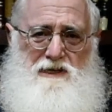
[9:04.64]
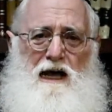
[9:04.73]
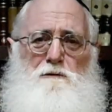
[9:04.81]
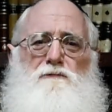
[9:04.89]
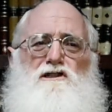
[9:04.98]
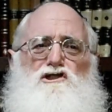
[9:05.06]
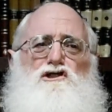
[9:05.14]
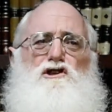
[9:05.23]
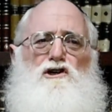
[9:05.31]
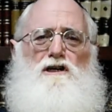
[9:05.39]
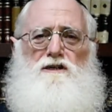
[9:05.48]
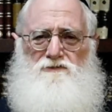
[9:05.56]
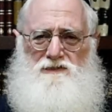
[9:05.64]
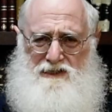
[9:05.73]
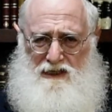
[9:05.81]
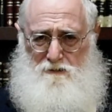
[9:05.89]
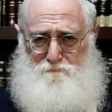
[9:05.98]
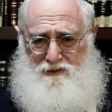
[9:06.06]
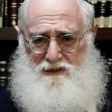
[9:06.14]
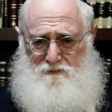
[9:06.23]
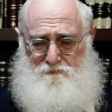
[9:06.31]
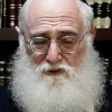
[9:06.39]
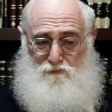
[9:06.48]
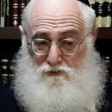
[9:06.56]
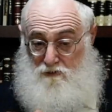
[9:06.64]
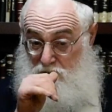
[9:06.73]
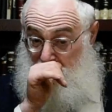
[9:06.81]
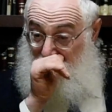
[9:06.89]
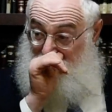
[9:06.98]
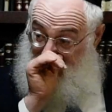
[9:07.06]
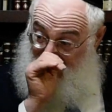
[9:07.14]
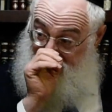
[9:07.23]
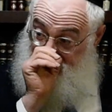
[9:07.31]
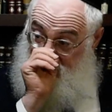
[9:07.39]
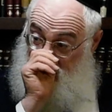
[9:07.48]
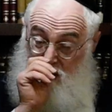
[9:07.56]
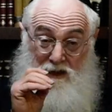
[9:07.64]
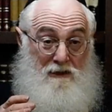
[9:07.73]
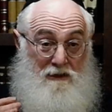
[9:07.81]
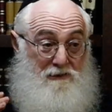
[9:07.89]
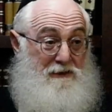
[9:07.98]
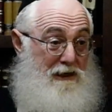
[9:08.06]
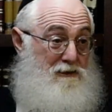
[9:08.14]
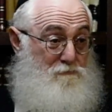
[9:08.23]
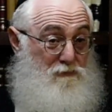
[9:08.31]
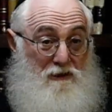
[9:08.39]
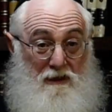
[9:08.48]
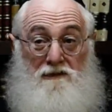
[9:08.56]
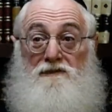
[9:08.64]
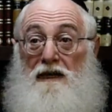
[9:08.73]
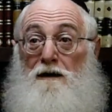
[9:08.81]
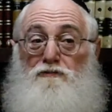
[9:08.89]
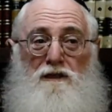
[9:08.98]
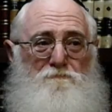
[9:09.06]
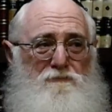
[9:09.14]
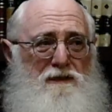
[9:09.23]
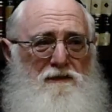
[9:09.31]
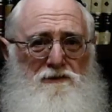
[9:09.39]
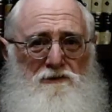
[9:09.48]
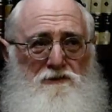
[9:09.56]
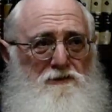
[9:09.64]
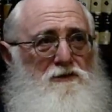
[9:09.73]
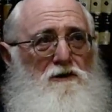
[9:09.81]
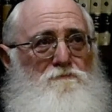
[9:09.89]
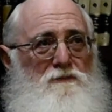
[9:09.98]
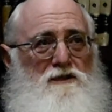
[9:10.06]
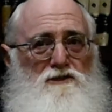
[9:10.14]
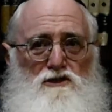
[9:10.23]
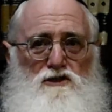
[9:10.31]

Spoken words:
how much toiv is taking place in my world. Yes, there's terrible things happening, but there's so much